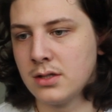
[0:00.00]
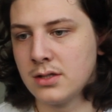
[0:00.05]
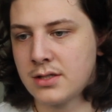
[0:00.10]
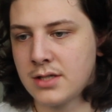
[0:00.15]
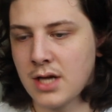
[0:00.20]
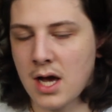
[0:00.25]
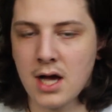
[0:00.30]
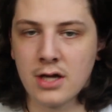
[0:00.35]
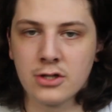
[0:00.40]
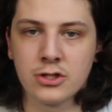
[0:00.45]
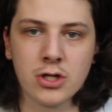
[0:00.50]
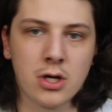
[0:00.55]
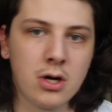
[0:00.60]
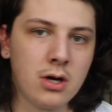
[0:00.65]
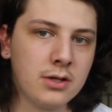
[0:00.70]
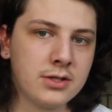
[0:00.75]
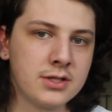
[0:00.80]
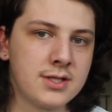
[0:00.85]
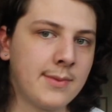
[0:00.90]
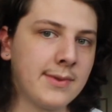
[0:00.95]
touch
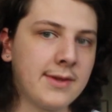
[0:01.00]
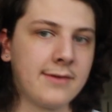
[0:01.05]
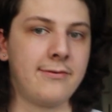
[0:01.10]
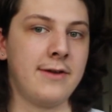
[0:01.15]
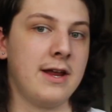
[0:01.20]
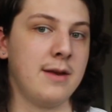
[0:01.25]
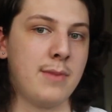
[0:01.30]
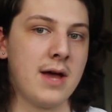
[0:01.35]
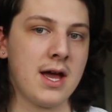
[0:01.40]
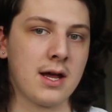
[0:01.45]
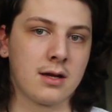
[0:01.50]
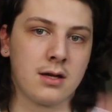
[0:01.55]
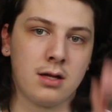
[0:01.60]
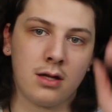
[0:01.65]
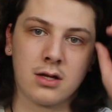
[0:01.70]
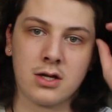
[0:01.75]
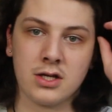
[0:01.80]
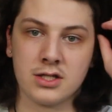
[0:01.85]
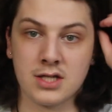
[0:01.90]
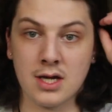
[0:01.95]
on some of the feedback,
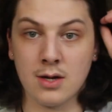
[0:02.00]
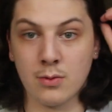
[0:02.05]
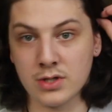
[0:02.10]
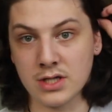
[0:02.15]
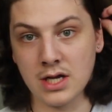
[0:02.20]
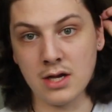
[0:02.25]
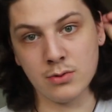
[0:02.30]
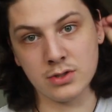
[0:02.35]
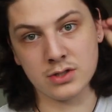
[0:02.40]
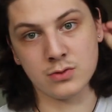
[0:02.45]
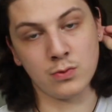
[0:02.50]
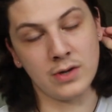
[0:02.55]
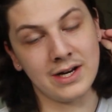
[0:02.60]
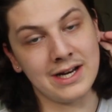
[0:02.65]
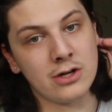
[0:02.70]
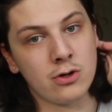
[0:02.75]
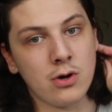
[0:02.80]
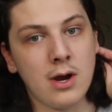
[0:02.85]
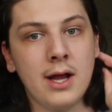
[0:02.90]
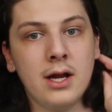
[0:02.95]
because it was
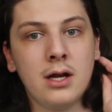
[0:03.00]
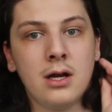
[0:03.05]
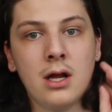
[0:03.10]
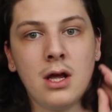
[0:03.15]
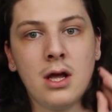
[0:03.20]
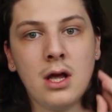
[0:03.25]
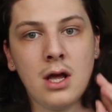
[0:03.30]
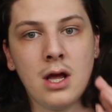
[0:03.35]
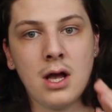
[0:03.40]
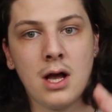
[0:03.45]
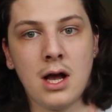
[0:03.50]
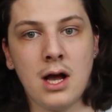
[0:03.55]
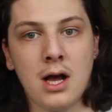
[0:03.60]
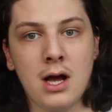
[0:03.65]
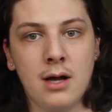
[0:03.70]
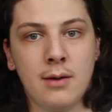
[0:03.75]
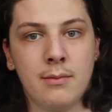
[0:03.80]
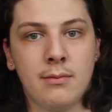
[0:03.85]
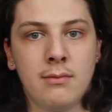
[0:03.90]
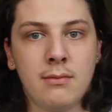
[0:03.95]
really great,
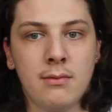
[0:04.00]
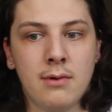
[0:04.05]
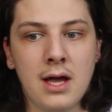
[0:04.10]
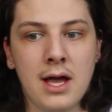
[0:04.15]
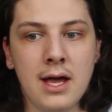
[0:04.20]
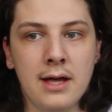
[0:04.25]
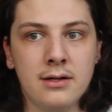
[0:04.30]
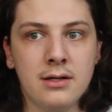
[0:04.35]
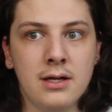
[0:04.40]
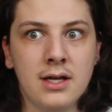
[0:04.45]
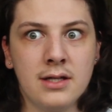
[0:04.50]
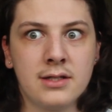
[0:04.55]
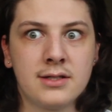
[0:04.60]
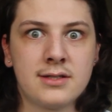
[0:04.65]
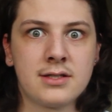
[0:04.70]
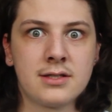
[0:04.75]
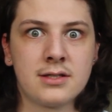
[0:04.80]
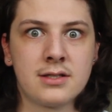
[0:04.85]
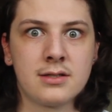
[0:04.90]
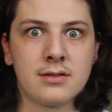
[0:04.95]
and
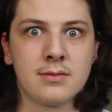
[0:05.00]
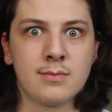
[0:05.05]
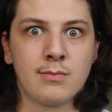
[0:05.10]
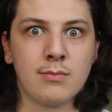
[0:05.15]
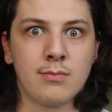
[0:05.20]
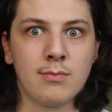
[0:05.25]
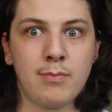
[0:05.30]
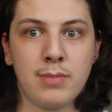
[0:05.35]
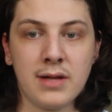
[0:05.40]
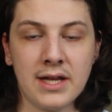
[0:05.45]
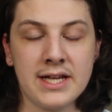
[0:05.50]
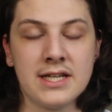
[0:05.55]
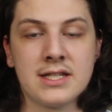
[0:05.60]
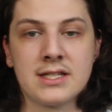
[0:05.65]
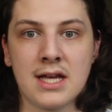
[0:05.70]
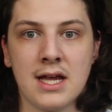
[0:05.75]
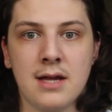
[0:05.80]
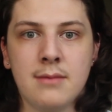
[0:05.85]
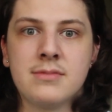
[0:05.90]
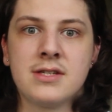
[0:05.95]
it's, please
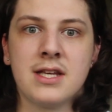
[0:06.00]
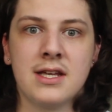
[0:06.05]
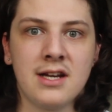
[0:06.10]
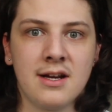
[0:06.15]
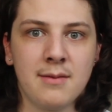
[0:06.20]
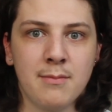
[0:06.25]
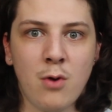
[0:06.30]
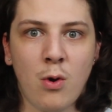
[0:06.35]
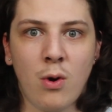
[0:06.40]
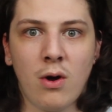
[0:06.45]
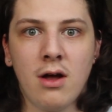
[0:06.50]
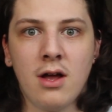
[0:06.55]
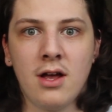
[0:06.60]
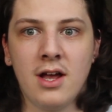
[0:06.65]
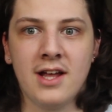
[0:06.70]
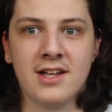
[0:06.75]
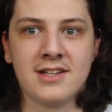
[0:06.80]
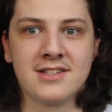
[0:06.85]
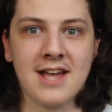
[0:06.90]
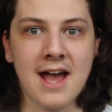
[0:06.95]
keep sending more.
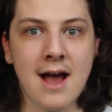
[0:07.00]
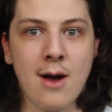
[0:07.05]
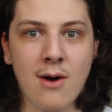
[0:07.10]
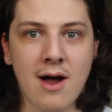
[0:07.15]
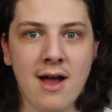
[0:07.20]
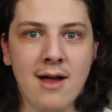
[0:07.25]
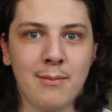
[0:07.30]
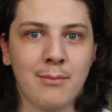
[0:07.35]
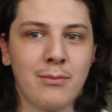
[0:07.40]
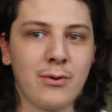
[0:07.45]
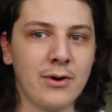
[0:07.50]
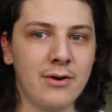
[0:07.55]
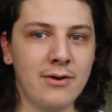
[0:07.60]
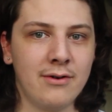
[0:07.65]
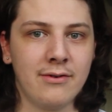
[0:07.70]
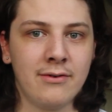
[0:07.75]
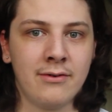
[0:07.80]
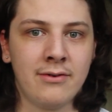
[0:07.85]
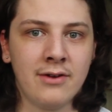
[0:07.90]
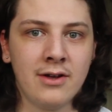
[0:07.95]
It's how I
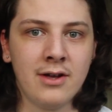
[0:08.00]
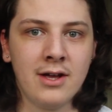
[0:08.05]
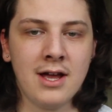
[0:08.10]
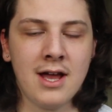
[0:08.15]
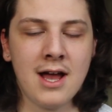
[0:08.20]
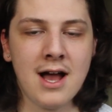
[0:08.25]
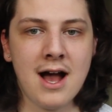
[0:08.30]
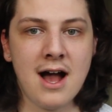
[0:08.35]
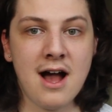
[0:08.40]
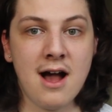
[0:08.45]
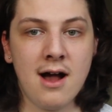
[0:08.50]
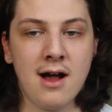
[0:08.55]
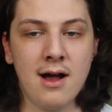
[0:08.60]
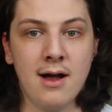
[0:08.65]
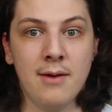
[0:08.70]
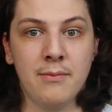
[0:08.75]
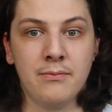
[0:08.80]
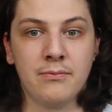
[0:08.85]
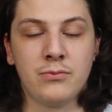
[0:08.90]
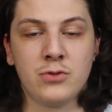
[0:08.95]
improve.
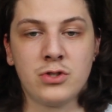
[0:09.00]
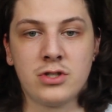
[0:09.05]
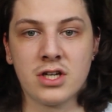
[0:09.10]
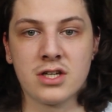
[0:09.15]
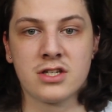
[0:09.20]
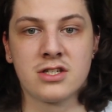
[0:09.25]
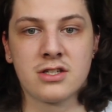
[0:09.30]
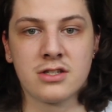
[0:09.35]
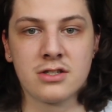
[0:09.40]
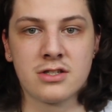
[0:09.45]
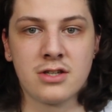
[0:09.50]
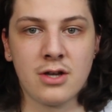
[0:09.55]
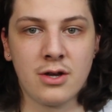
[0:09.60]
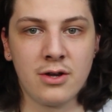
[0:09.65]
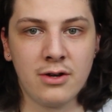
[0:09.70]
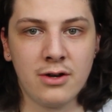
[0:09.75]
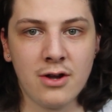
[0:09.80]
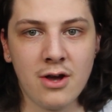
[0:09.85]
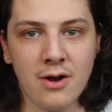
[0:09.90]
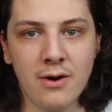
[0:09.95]
Just so
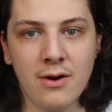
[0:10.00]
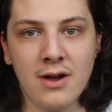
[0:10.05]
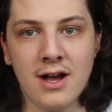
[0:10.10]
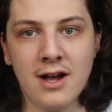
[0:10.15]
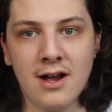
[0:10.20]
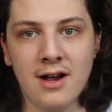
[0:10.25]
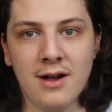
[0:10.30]
you know,